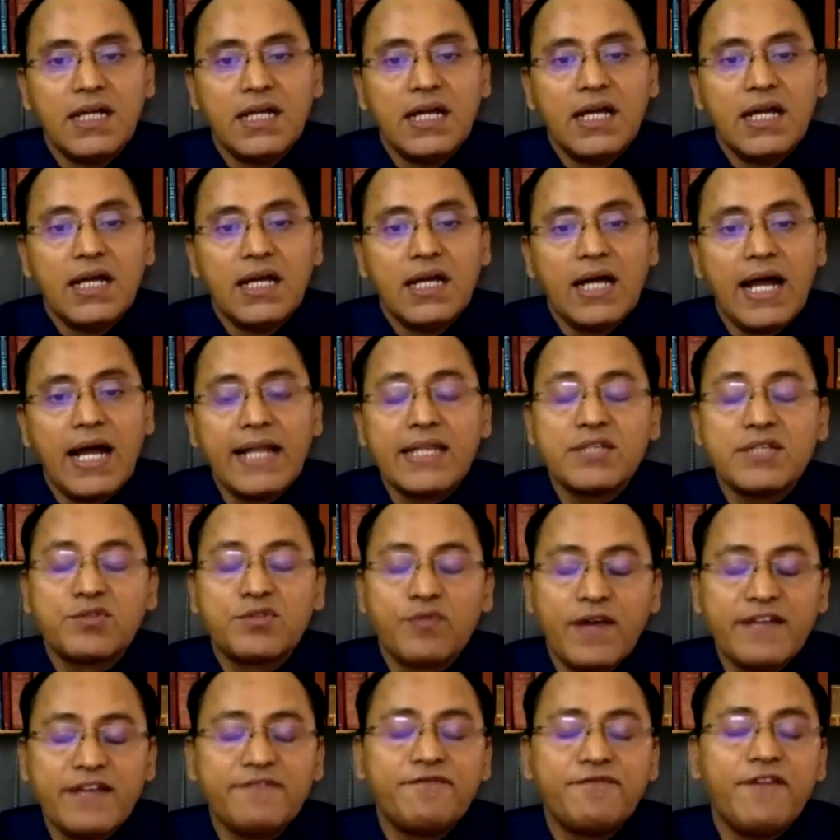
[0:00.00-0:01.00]
and his
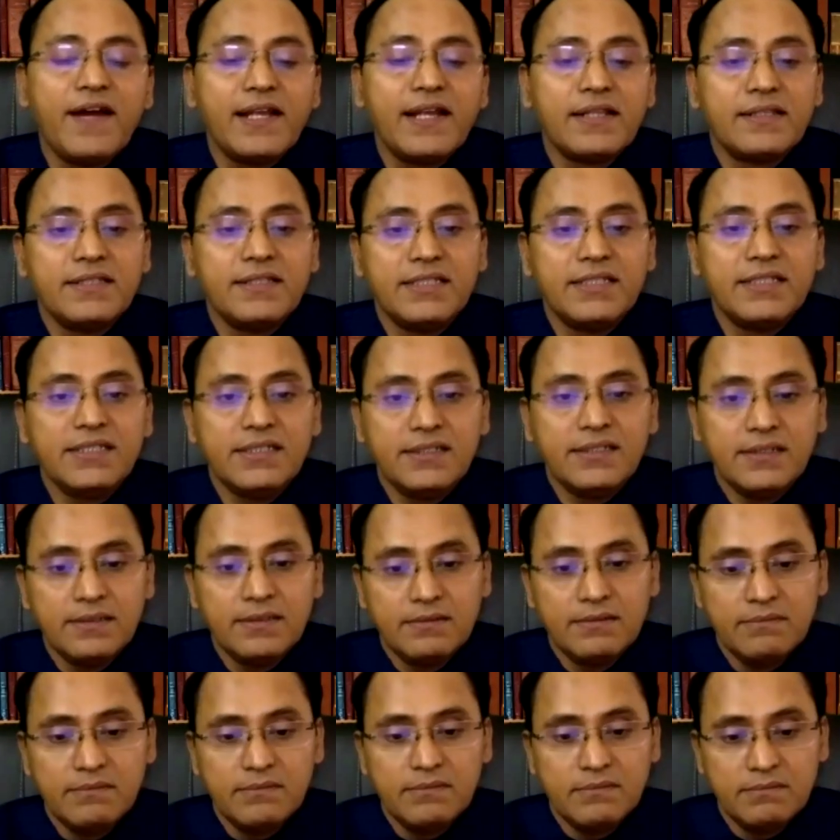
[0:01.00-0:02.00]
wife filed the
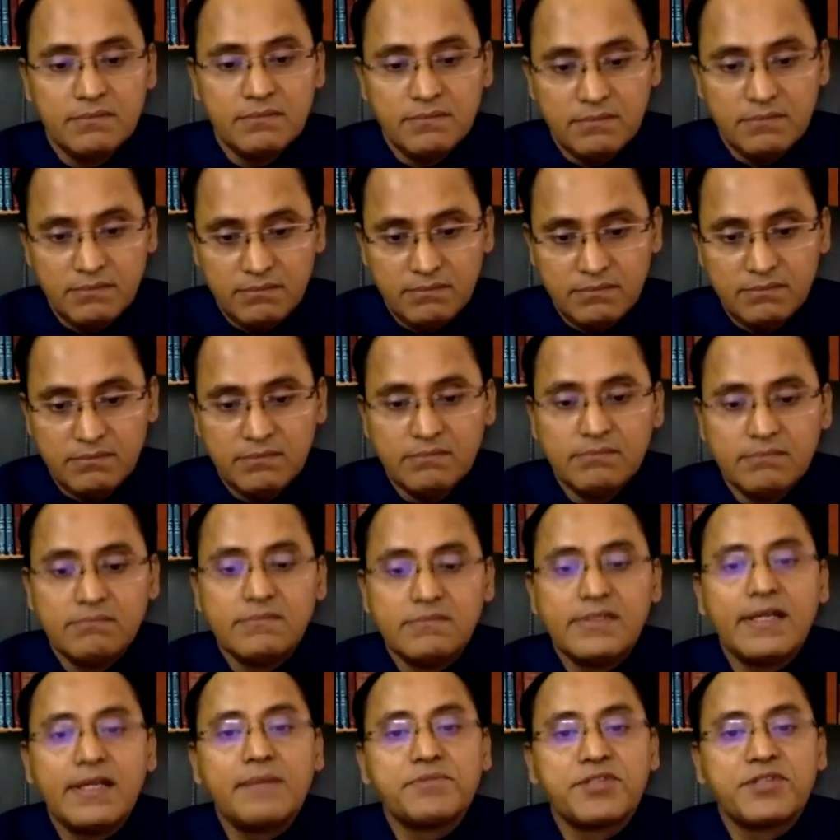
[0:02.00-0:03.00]

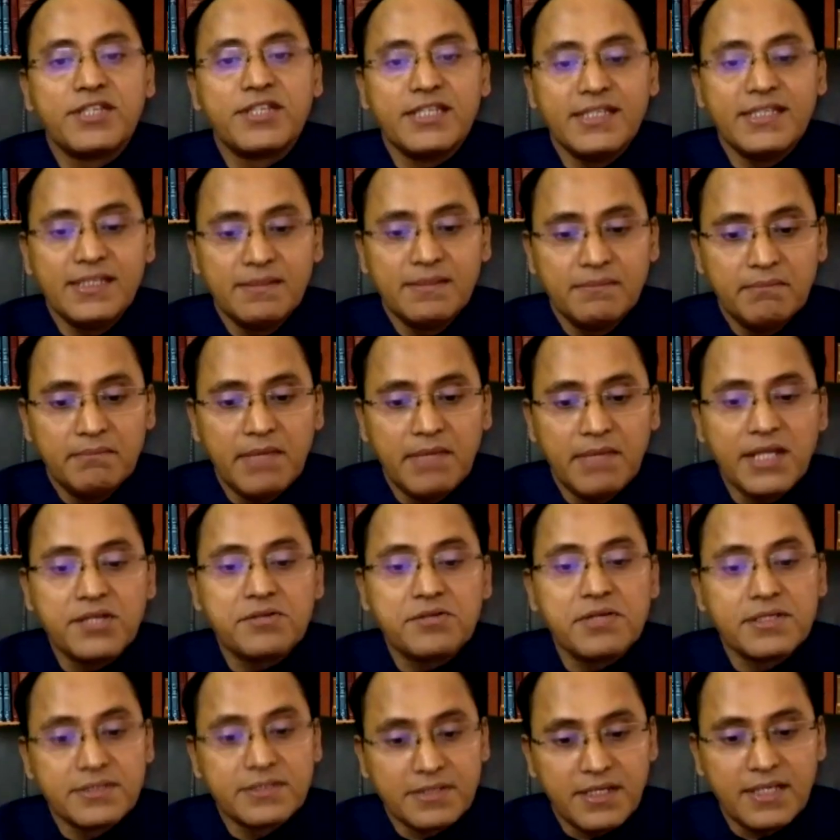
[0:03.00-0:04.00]
MC
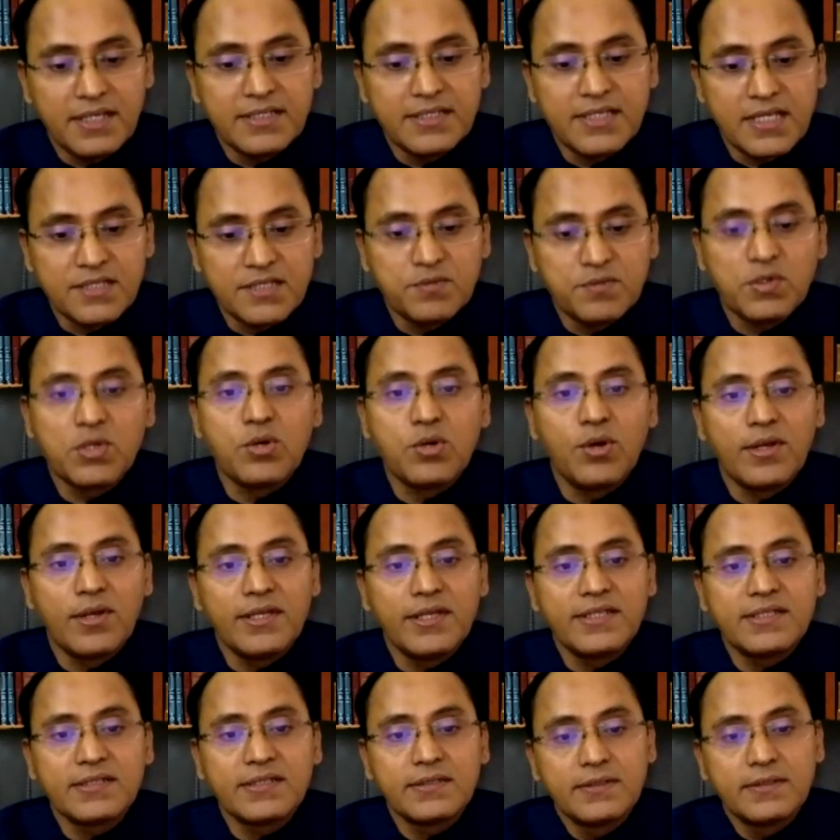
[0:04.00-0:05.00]
maintenance case, as we call
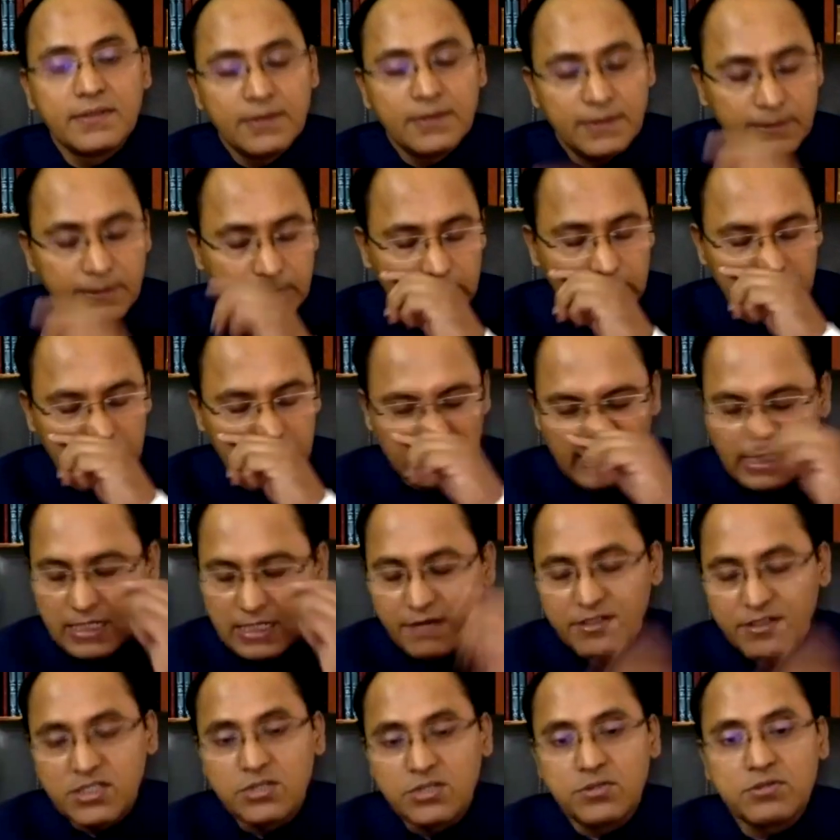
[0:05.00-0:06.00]
it, in our
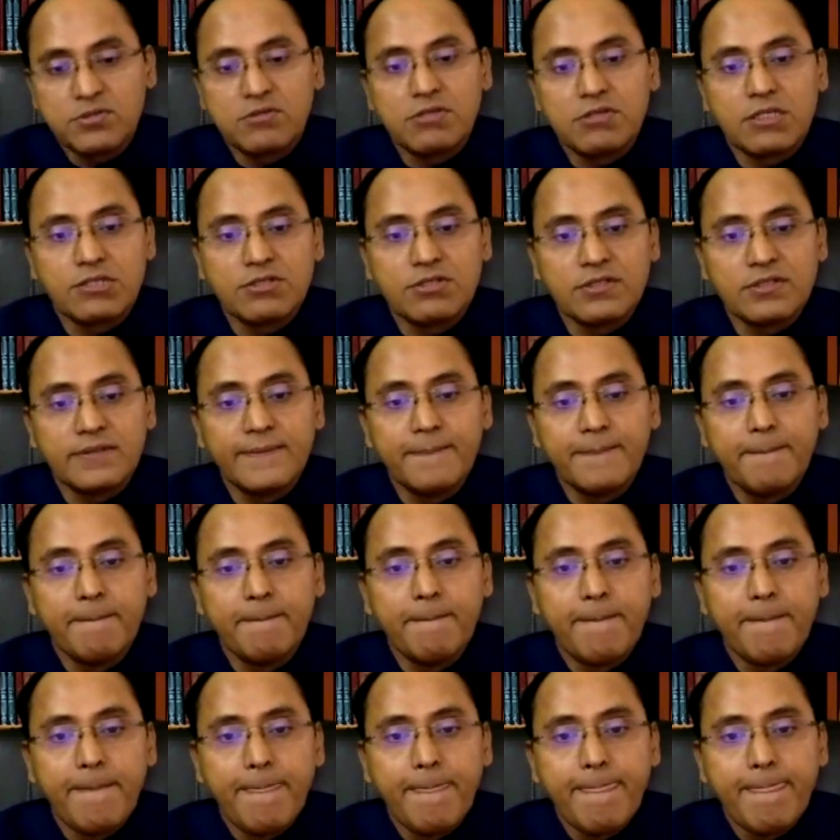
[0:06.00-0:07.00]
jurisdiction
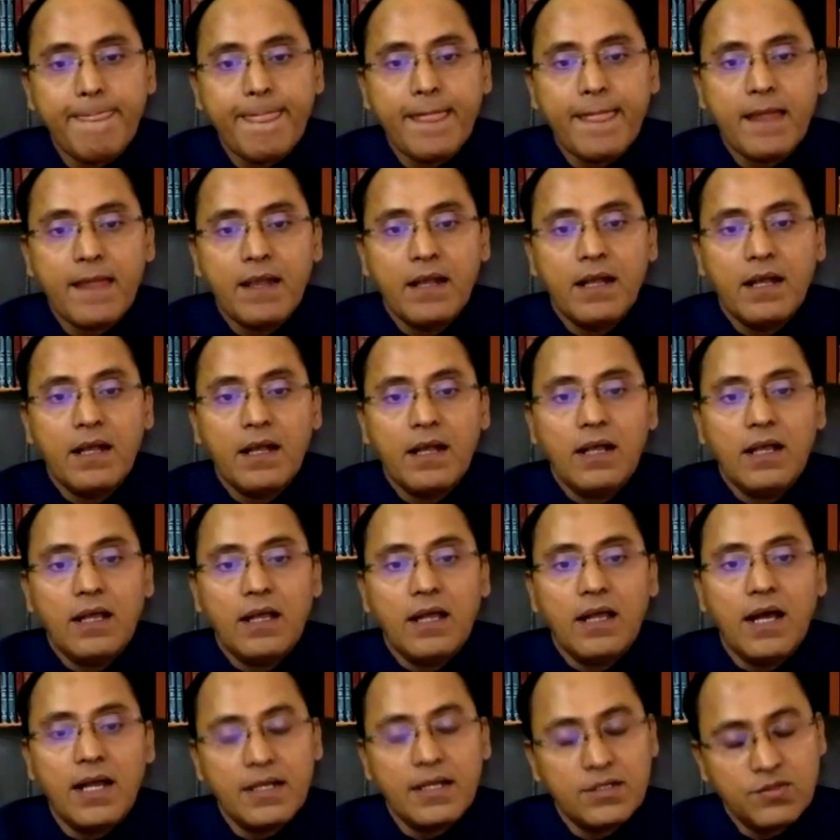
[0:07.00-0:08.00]

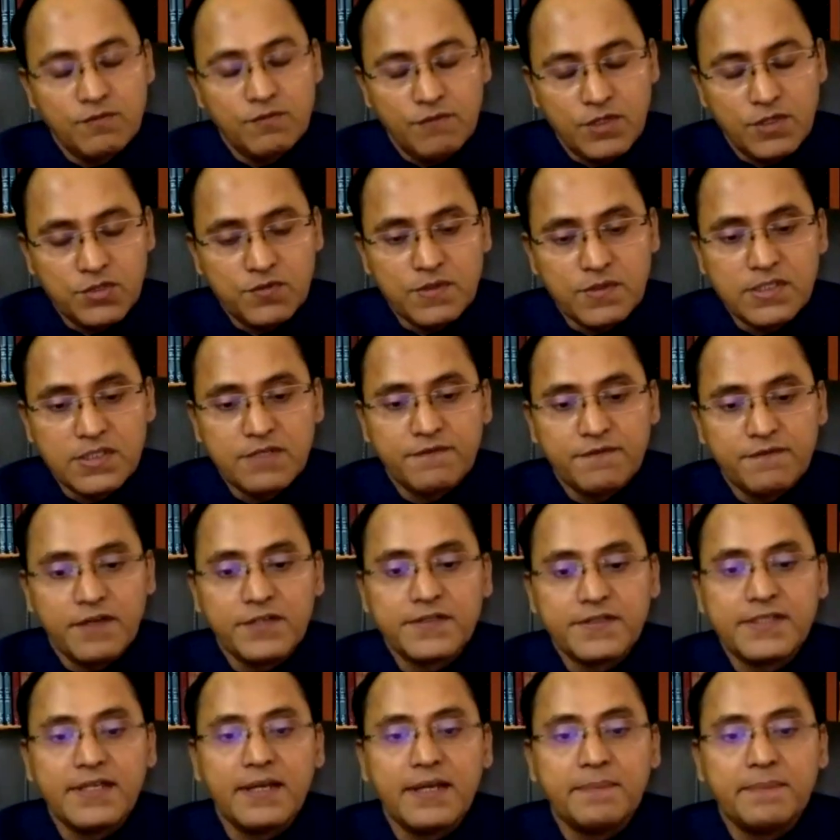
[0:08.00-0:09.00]
under 125
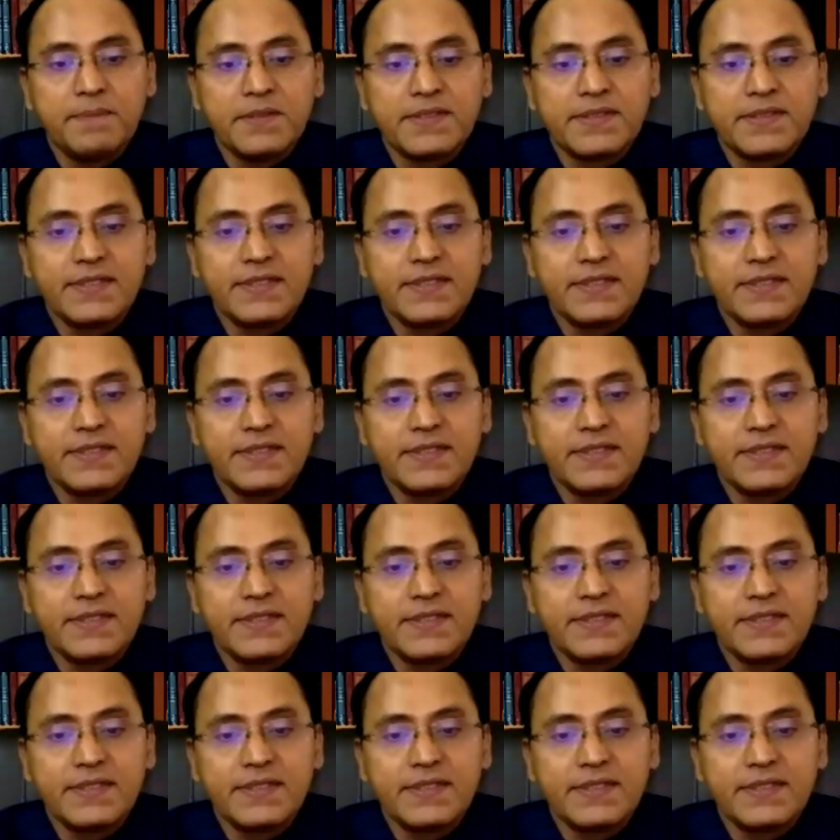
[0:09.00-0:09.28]
CRPC.